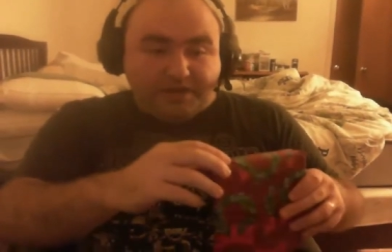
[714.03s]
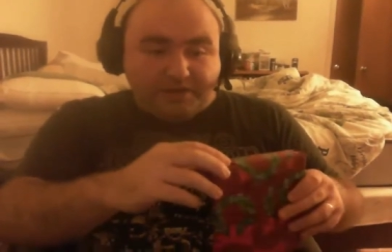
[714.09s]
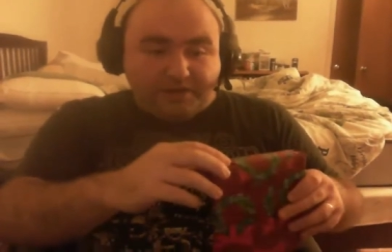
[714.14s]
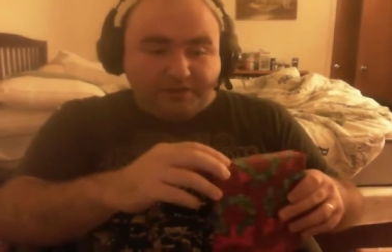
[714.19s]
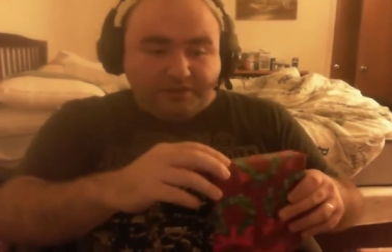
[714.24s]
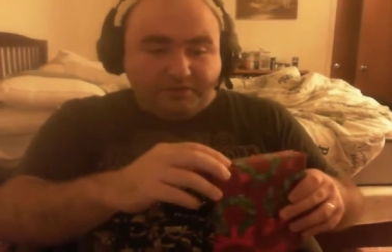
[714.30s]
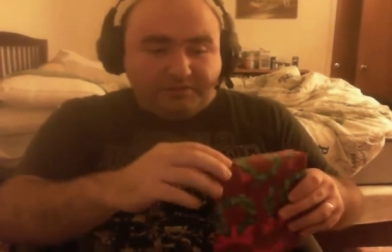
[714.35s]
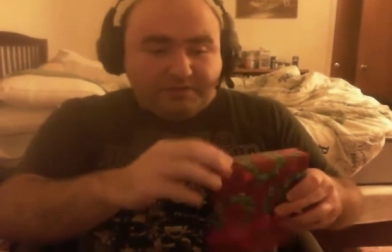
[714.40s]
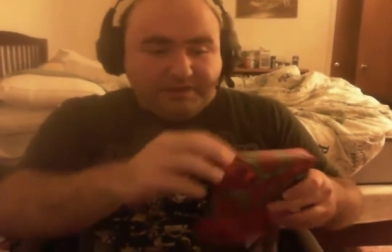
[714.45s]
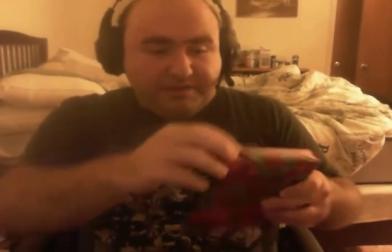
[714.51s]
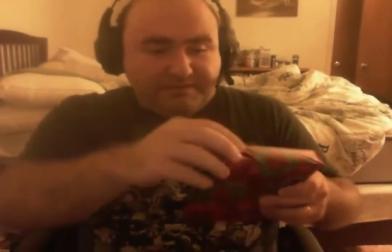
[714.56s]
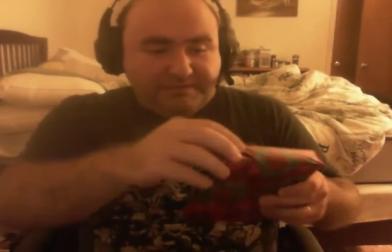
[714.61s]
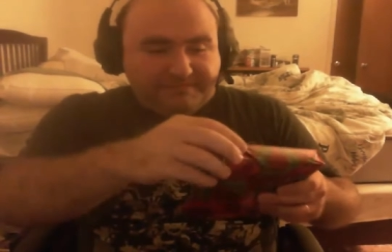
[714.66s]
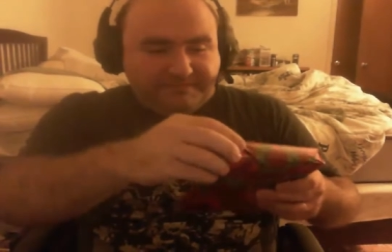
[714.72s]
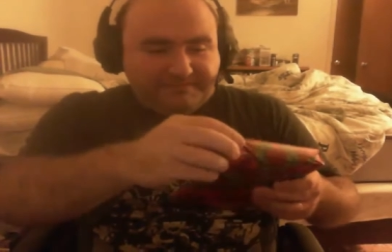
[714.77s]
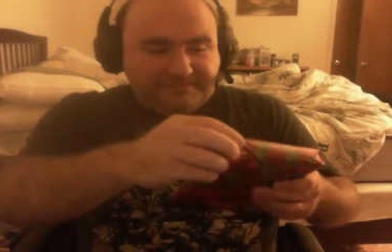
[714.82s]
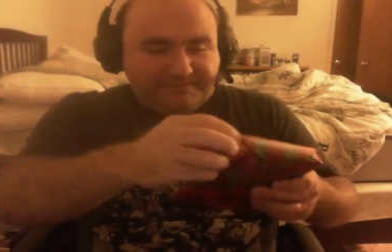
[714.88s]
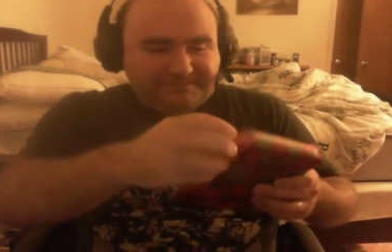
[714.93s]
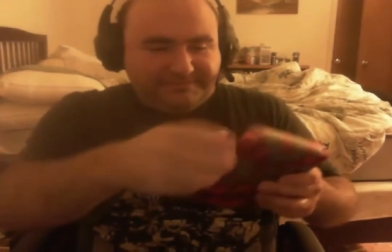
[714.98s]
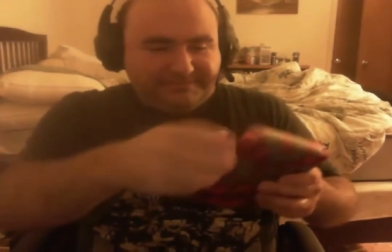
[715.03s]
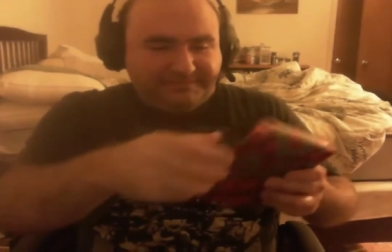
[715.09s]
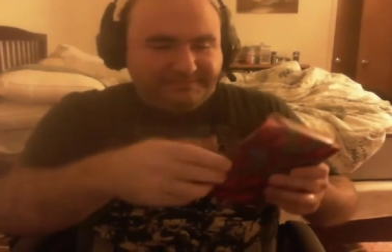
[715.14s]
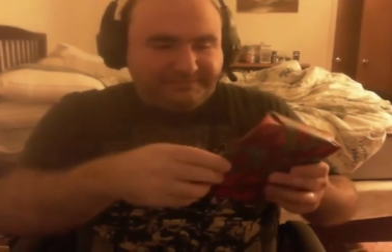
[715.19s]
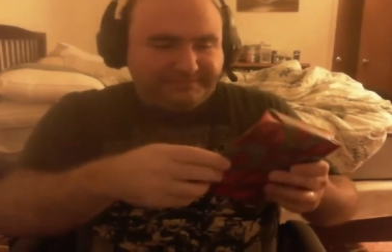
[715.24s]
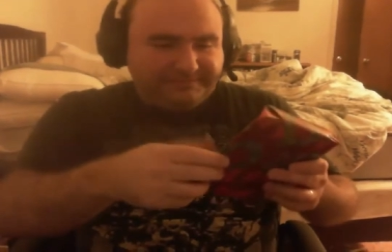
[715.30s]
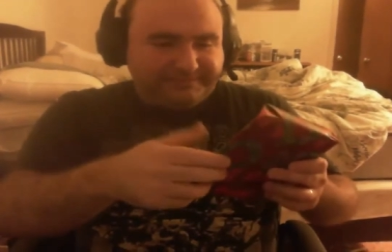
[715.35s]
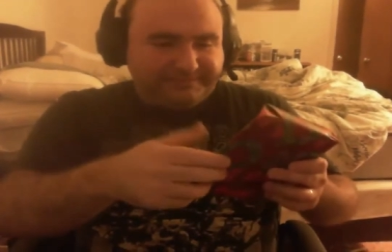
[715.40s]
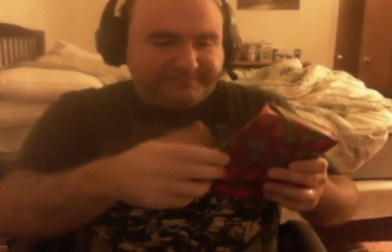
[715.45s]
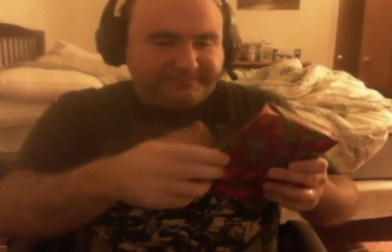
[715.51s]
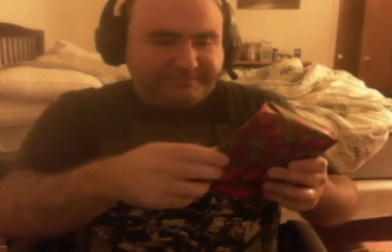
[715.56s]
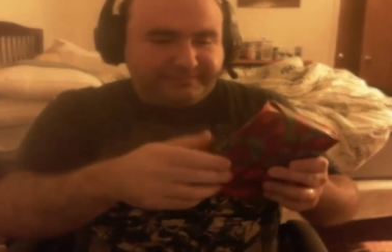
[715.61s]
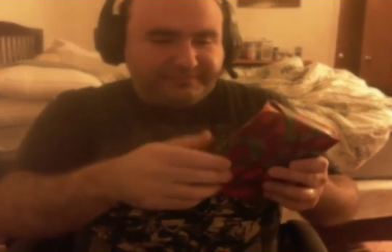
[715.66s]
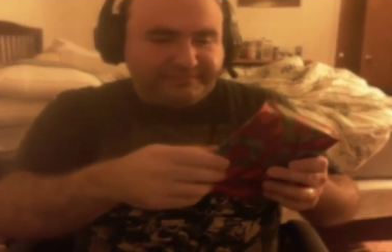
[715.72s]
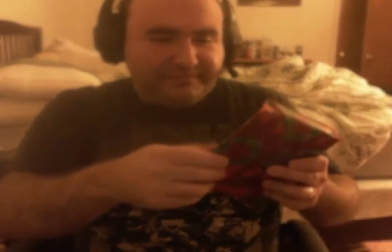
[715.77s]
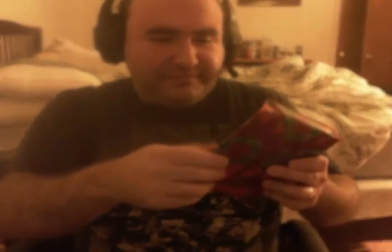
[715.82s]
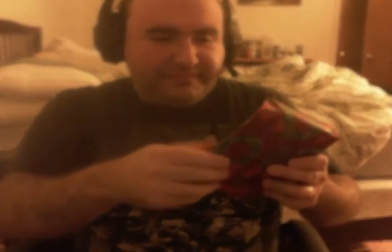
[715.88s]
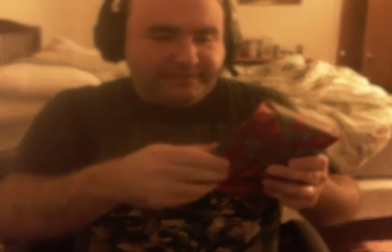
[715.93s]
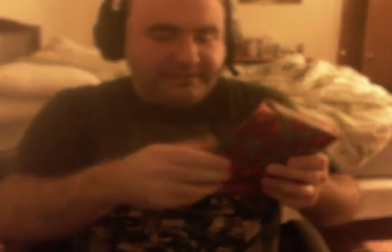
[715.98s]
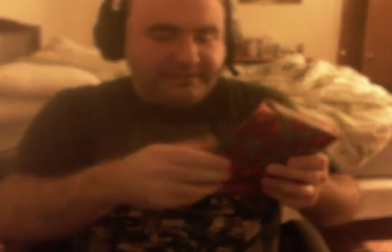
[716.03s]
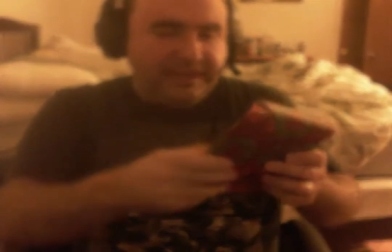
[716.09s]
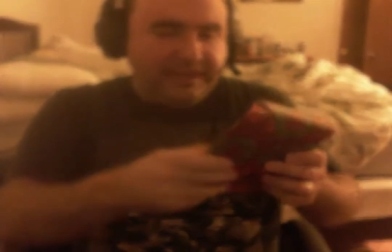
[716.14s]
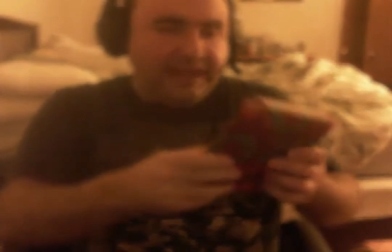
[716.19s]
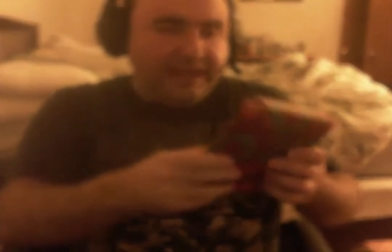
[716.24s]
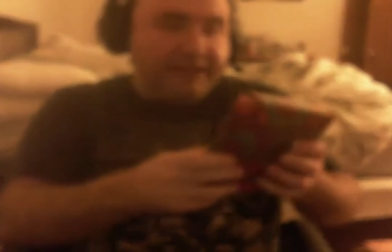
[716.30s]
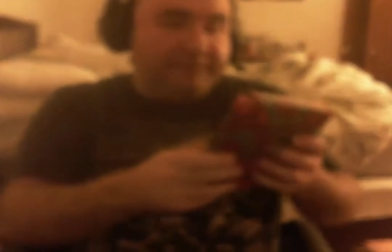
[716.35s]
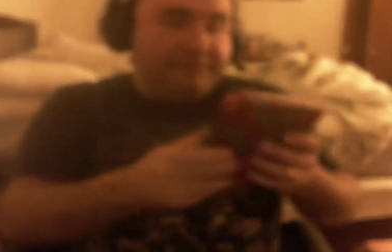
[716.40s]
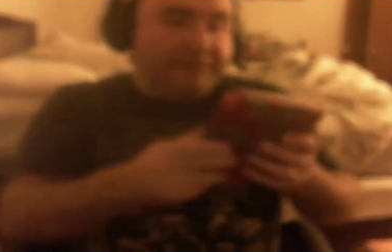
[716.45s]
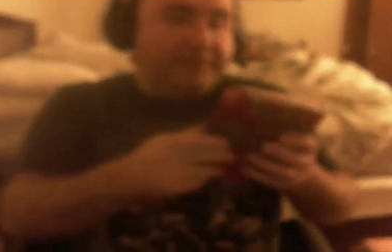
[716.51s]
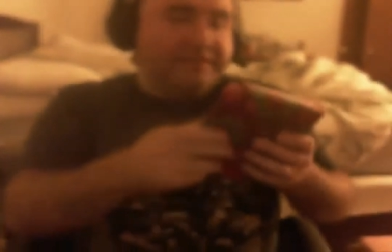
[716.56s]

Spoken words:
Another one? And